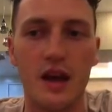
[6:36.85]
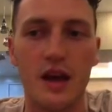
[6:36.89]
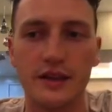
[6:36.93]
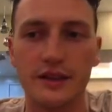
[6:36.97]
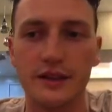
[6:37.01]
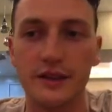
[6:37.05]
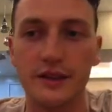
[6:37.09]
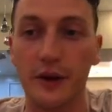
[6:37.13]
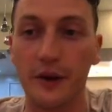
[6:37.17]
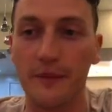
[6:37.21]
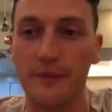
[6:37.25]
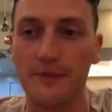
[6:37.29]

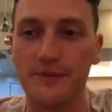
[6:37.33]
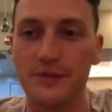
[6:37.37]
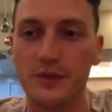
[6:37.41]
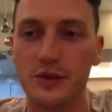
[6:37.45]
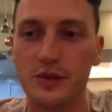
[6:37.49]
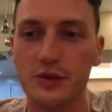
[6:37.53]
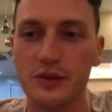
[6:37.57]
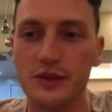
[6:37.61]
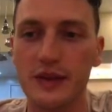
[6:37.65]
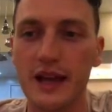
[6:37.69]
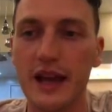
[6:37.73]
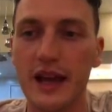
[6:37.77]
So
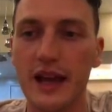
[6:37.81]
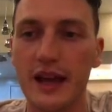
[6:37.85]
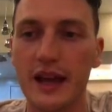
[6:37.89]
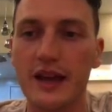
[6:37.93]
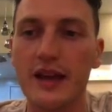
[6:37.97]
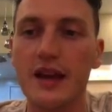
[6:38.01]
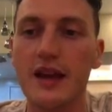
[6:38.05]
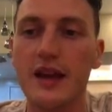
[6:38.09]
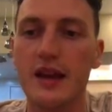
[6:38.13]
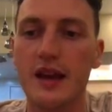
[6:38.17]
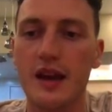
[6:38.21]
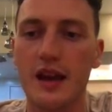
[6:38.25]

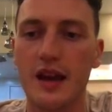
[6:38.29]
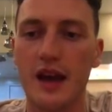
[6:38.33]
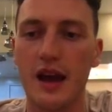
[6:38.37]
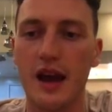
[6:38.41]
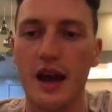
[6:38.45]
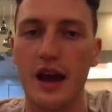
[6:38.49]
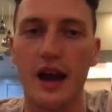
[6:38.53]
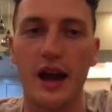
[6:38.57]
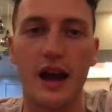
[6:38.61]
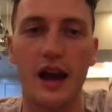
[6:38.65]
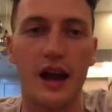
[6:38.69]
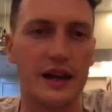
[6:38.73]
today,
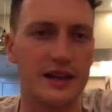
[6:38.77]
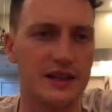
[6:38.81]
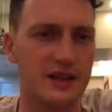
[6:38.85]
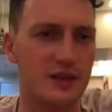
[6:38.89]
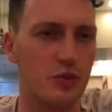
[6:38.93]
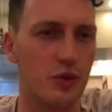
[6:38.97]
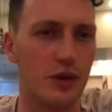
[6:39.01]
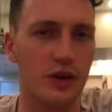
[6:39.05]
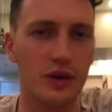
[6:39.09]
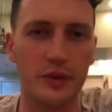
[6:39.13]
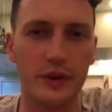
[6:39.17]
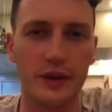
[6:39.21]
actually
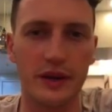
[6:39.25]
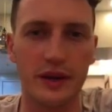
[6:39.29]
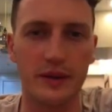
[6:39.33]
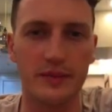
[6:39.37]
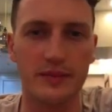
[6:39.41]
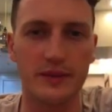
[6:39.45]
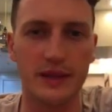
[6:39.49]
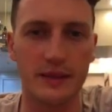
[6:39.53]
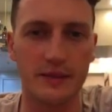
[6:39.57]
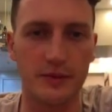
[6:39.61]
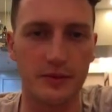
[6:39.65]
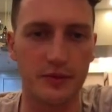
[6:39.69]
one quick
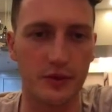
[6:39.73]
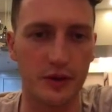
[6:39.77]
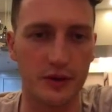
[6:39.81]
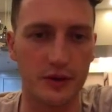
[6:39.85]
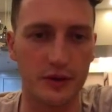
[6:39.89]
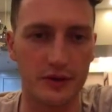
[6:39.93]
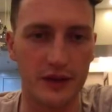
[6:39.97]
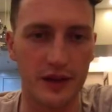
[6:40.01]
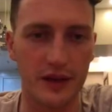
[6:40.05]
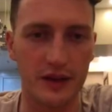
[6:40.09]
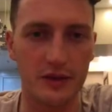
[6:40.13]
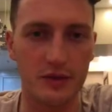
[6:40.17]
update before I
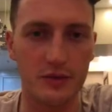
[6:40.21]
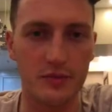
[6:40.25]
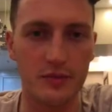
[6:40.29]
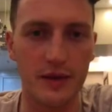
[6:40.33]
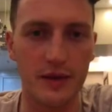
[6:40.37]
do that, you